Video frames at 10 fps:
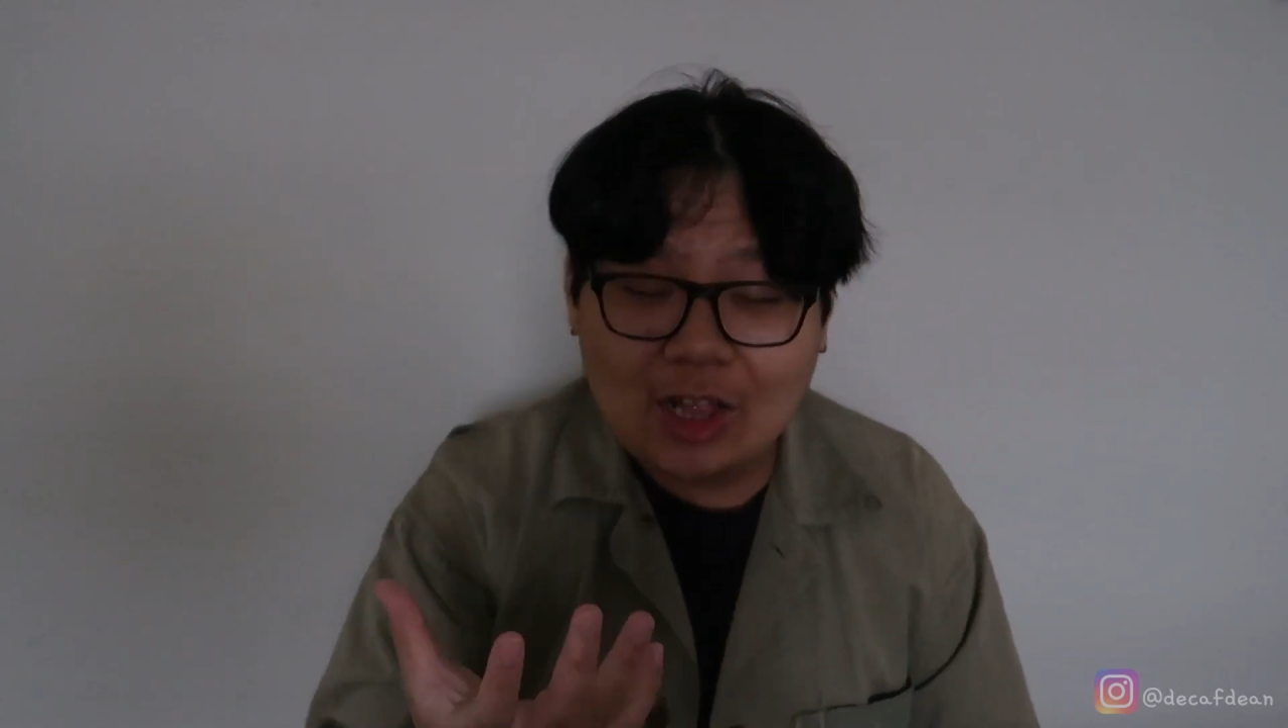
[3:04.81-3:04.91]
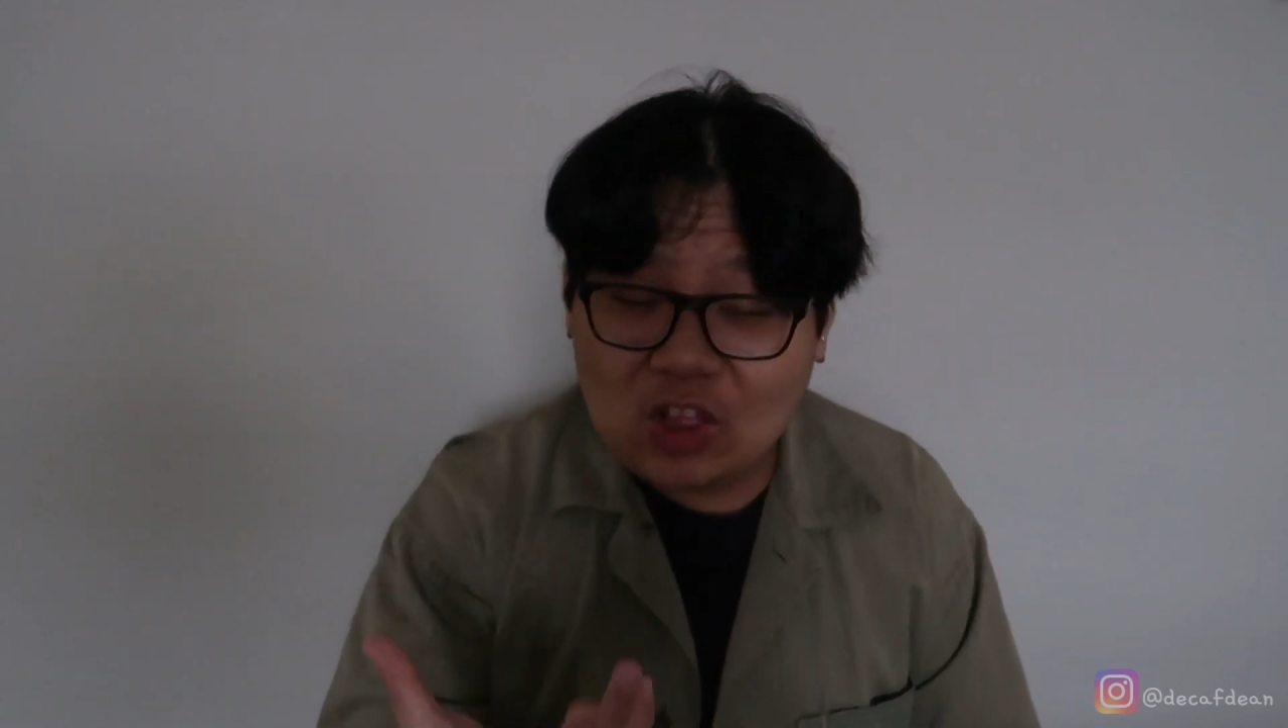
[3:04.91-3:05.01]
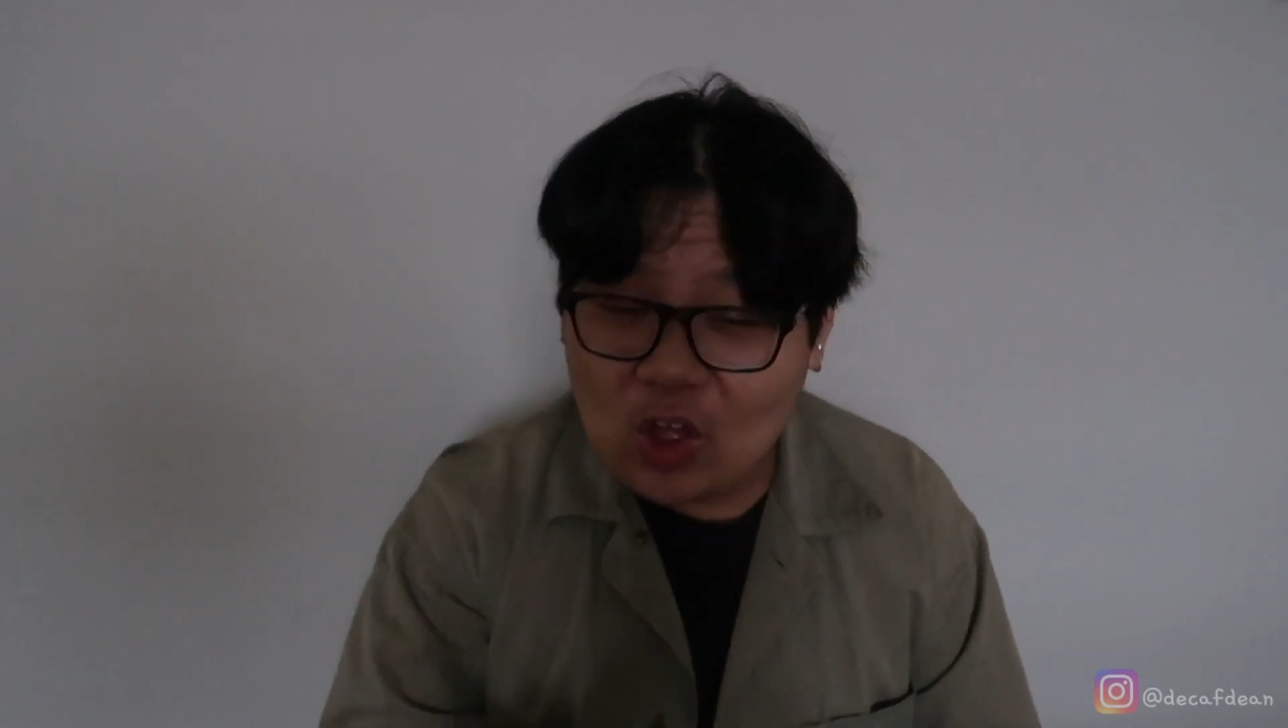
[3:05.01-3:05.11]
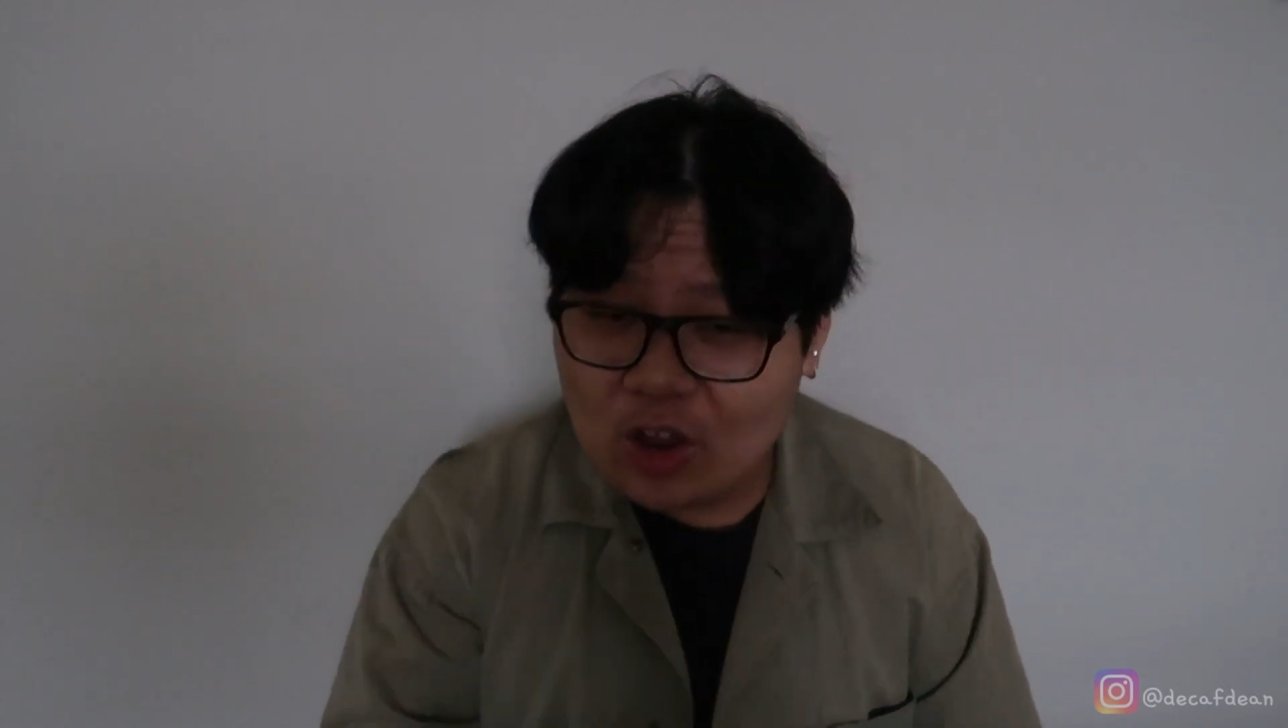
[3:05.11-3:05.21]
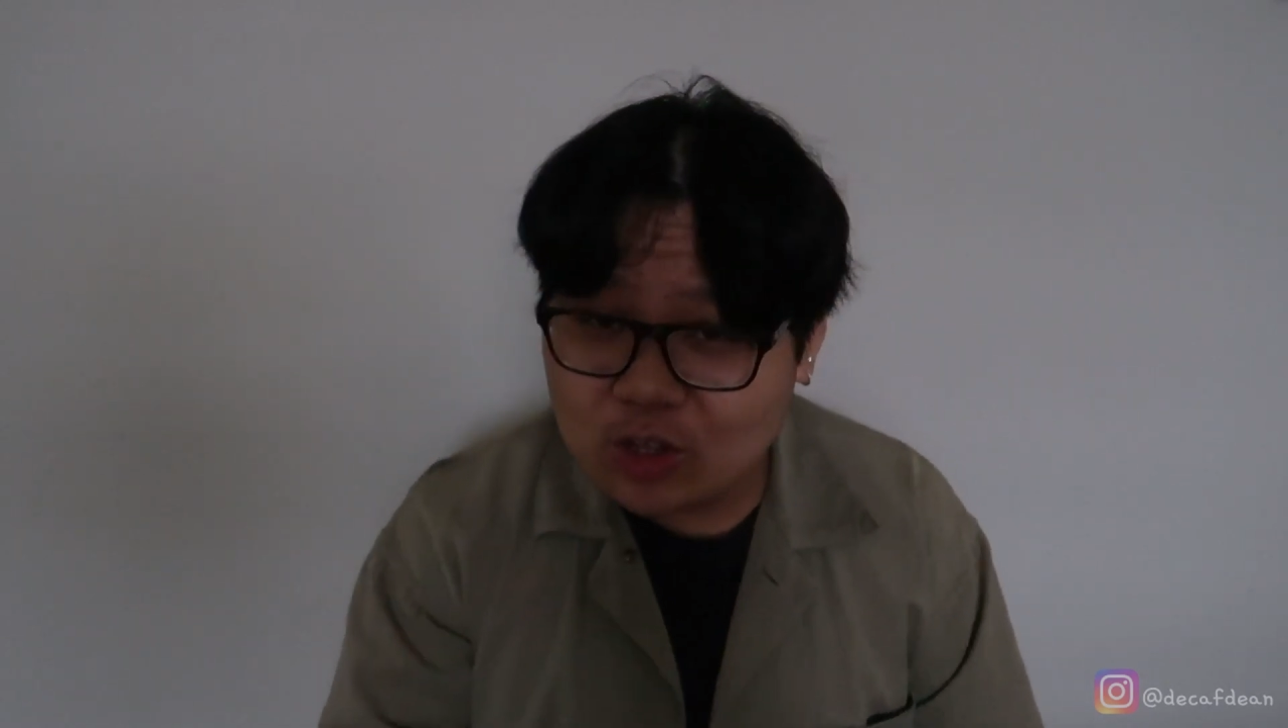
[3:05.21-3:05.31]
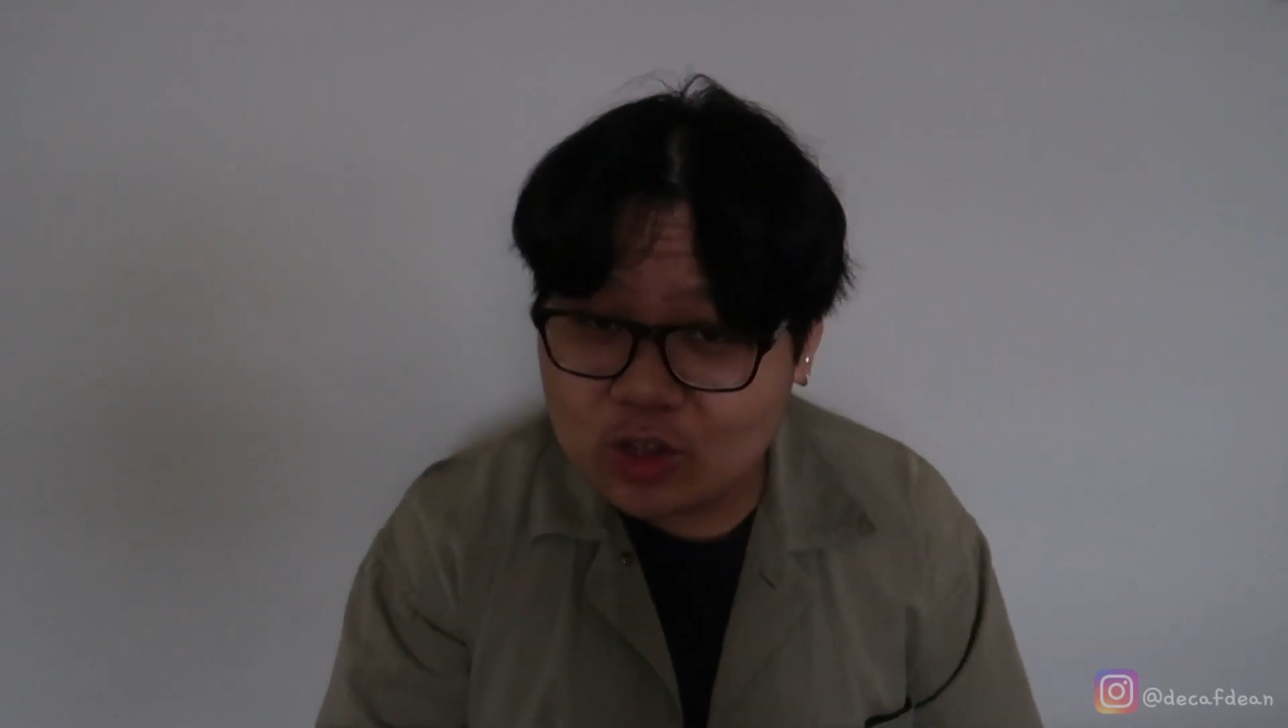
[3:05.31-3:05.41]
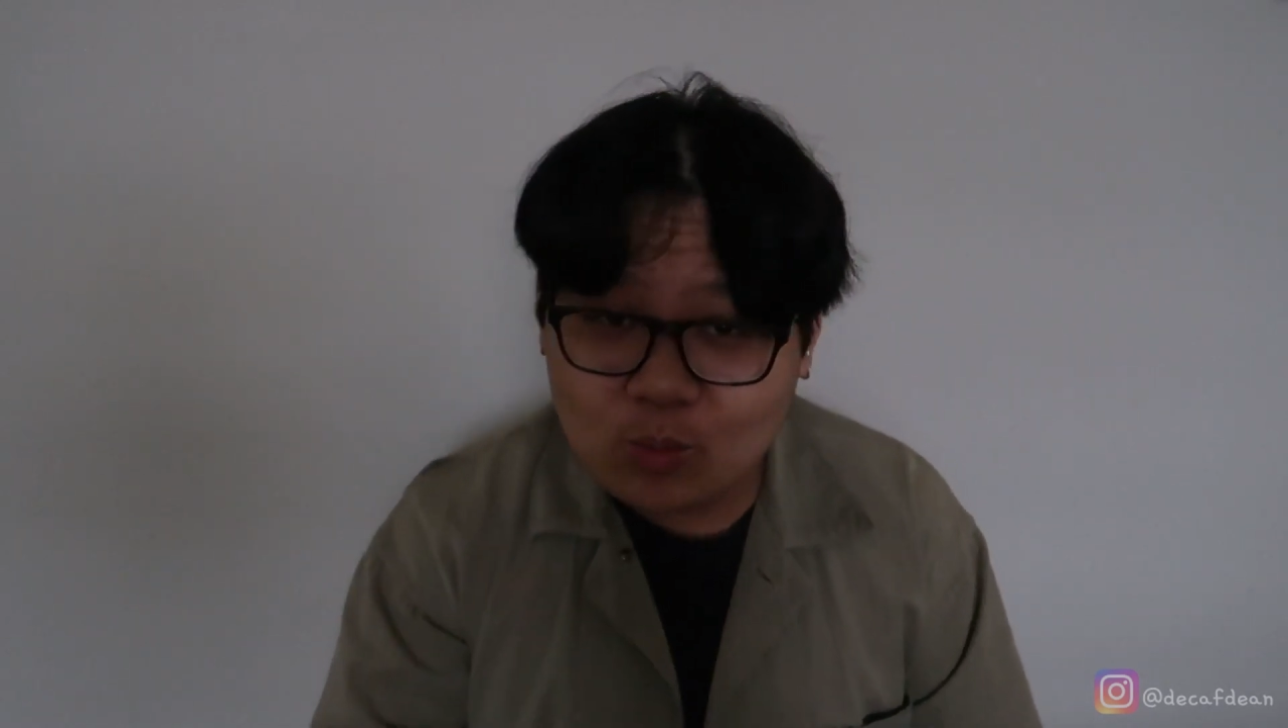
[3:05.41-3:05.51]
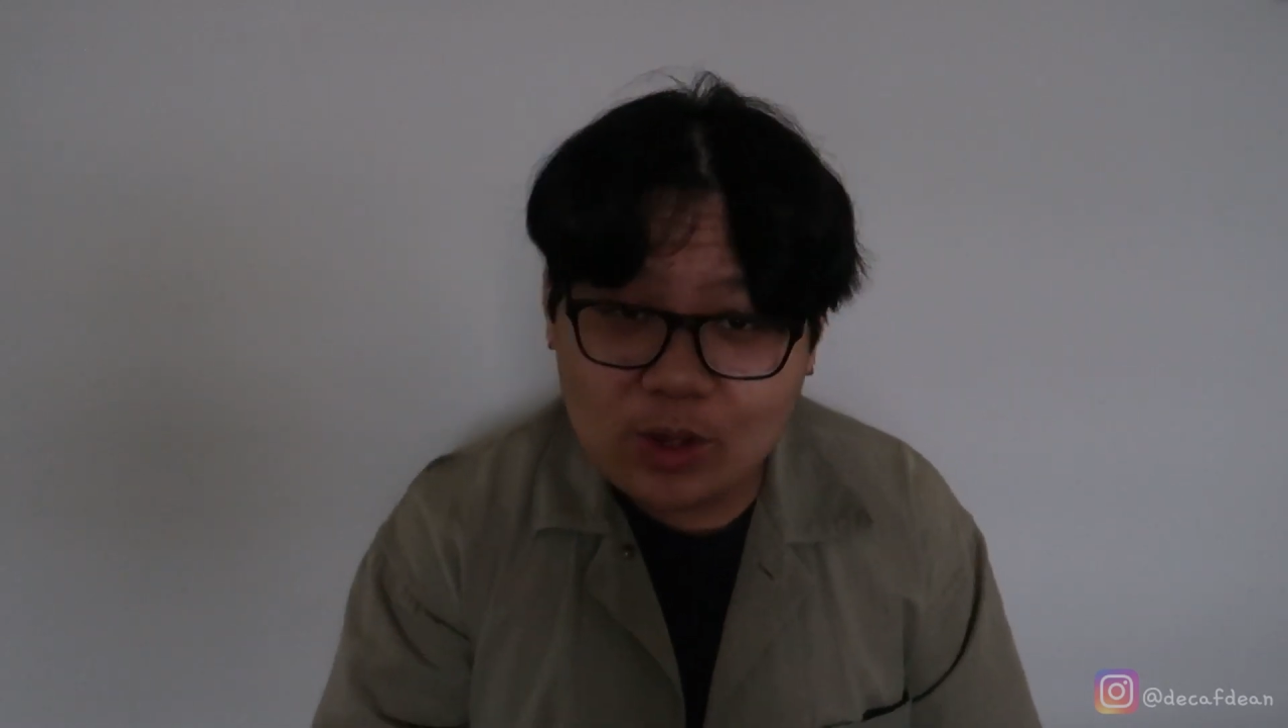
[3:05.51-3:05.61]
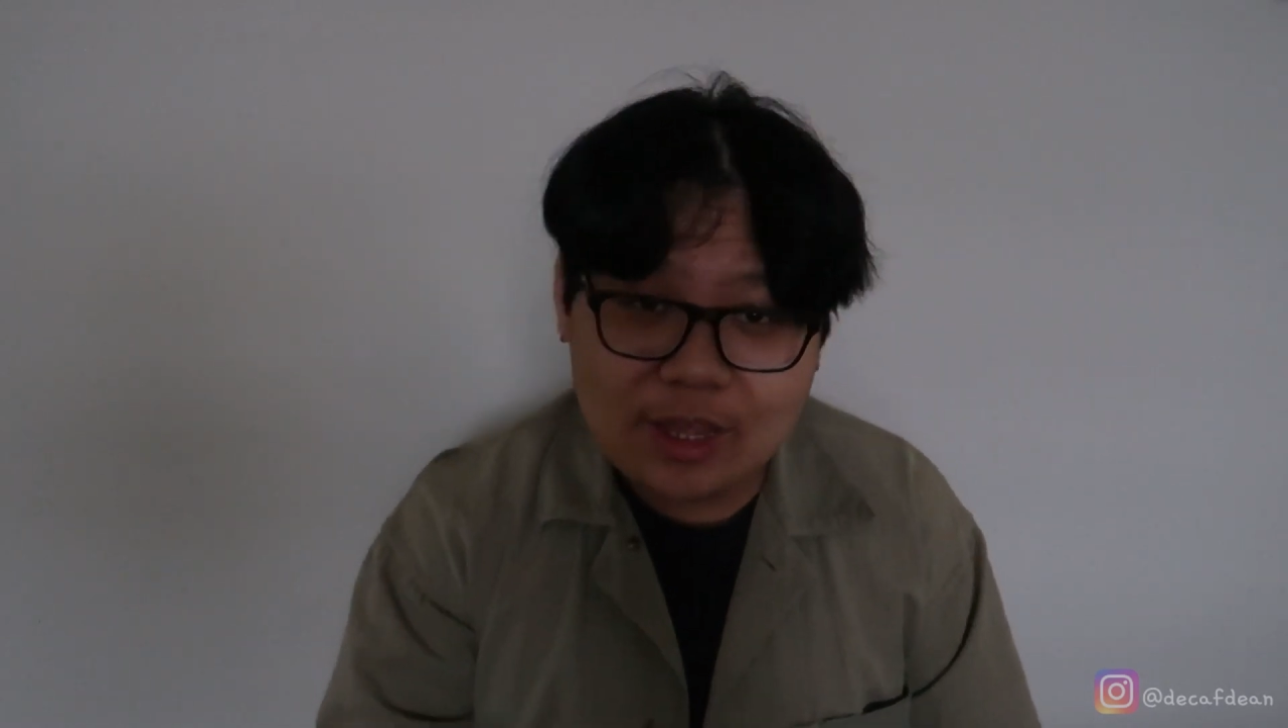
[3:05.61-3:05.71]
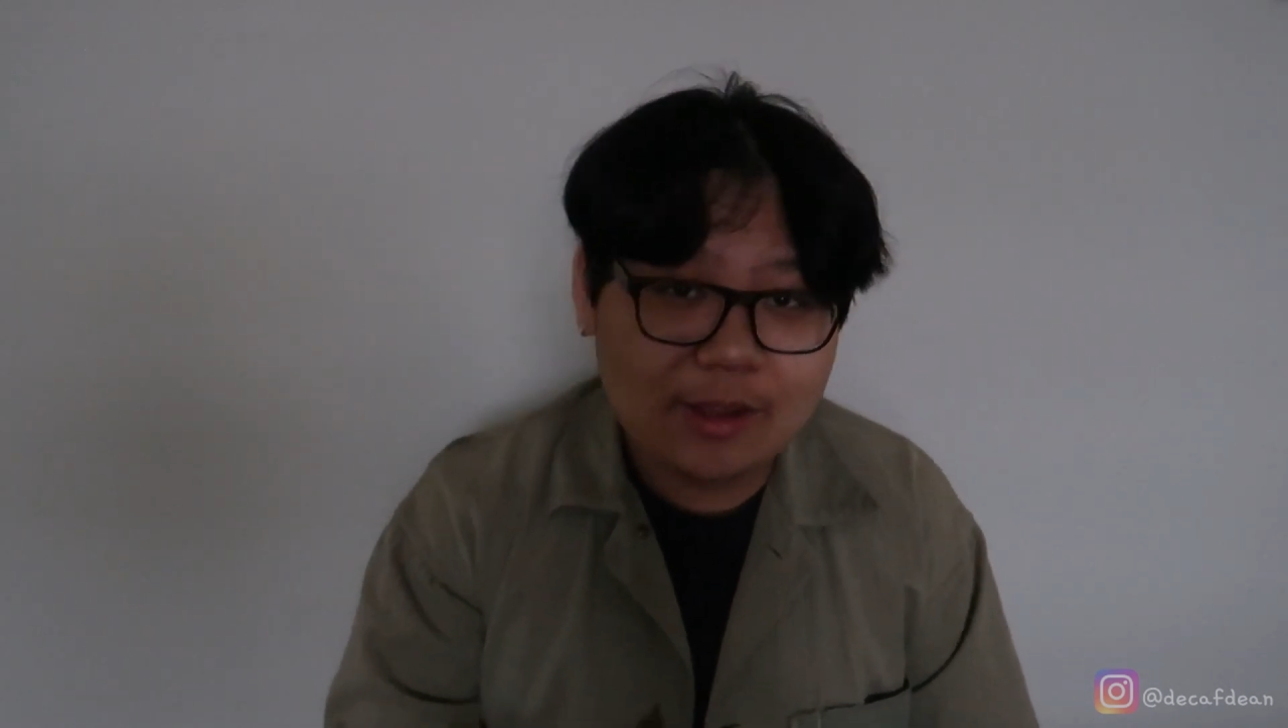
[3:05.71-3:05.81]
a lot of
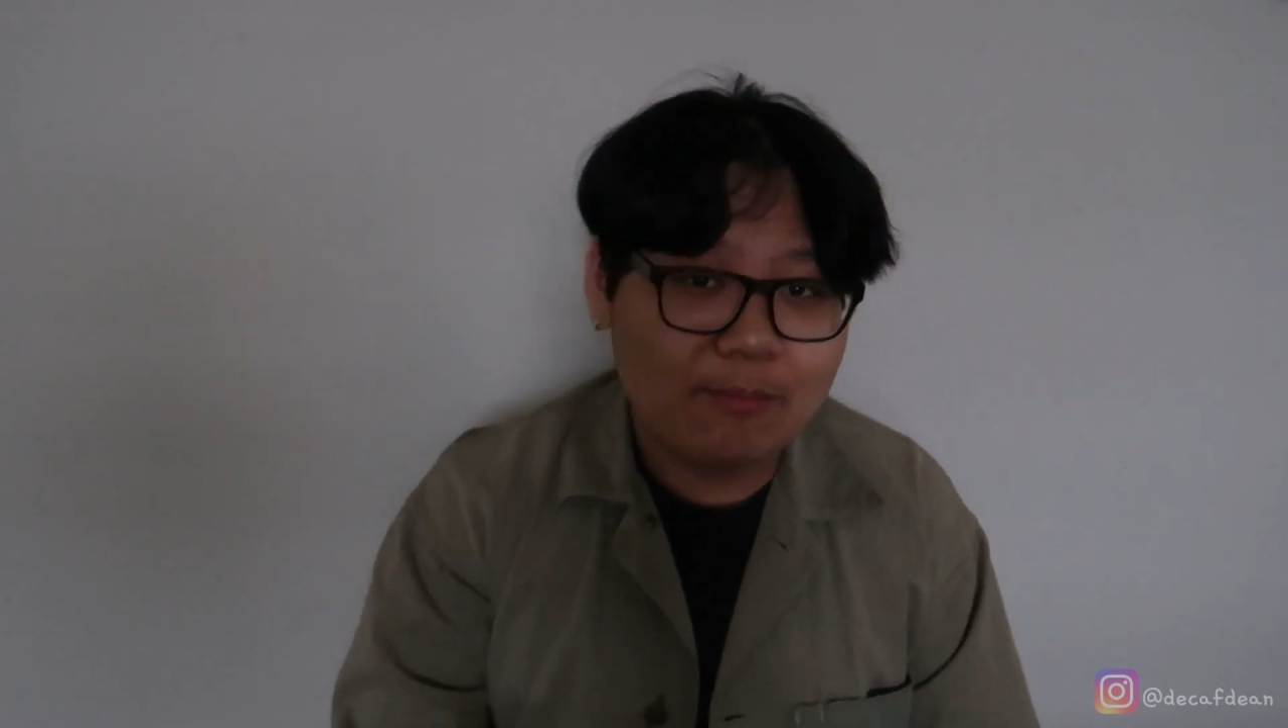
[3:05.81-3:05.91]
sweat